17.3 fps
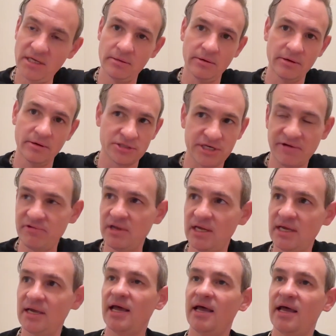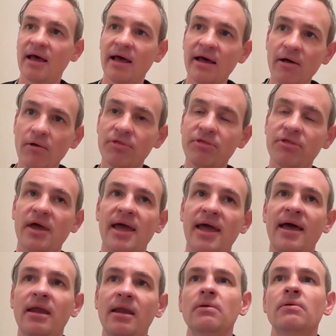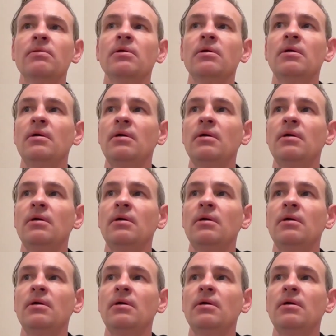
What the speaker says: and longevity and health and